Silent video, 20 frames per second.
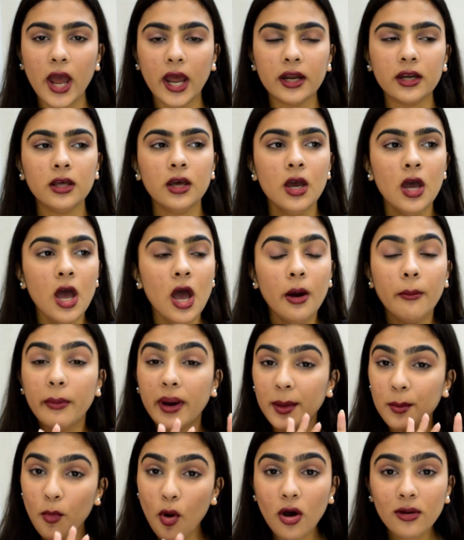and
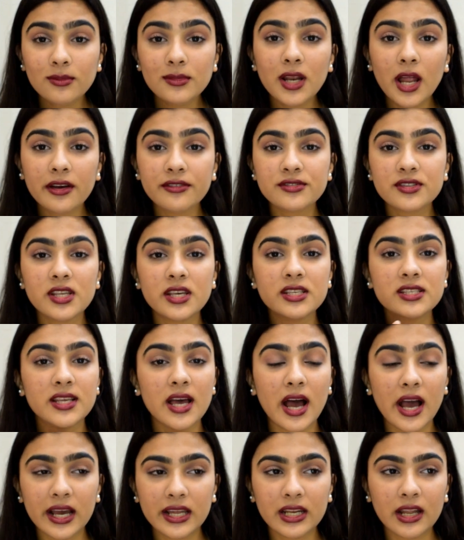my mom loves this,
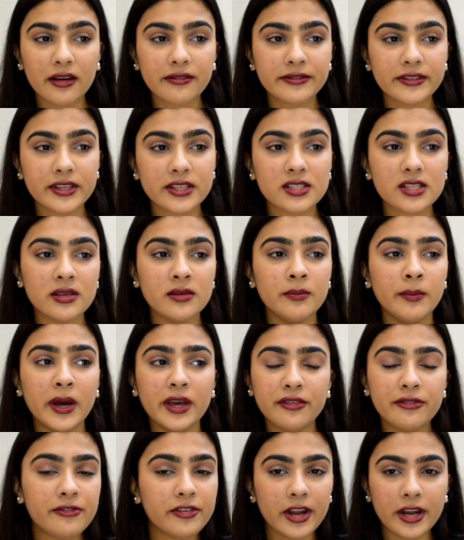I love this,
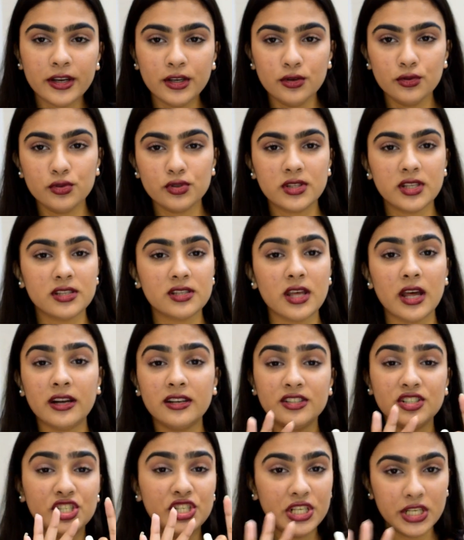my friend used this
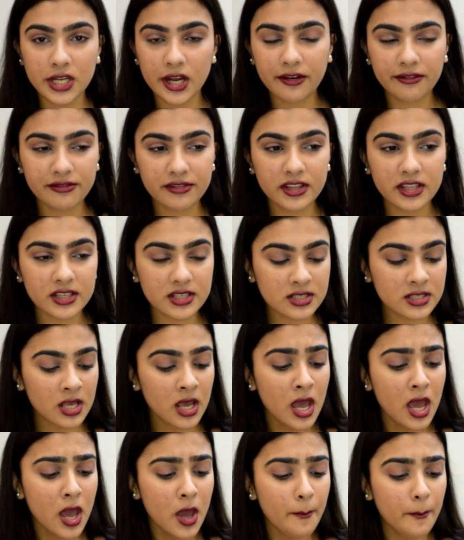and she loved this,